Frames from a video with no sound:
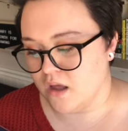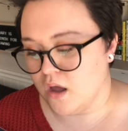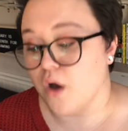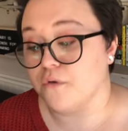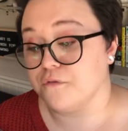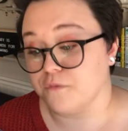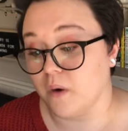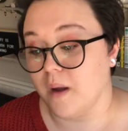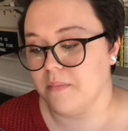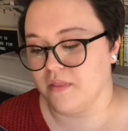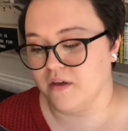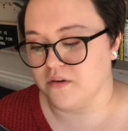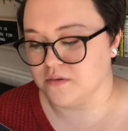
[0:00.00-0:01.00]
Oh,
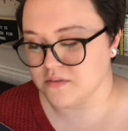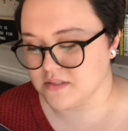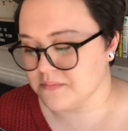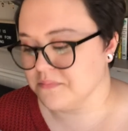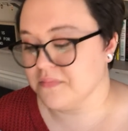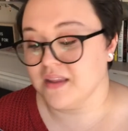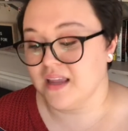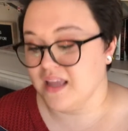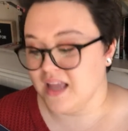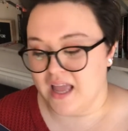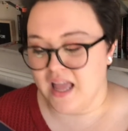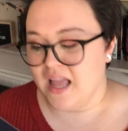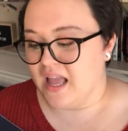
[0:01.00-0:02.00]
from those.
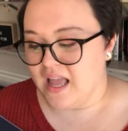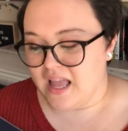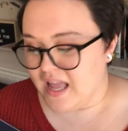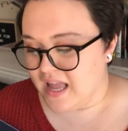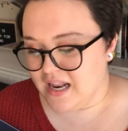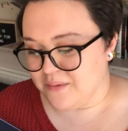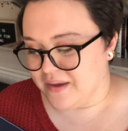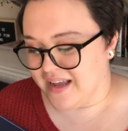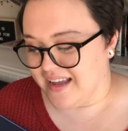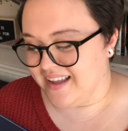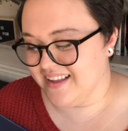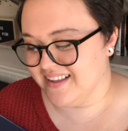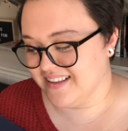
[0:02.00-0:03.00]

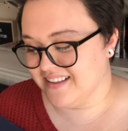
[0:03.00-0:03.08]
Anyway,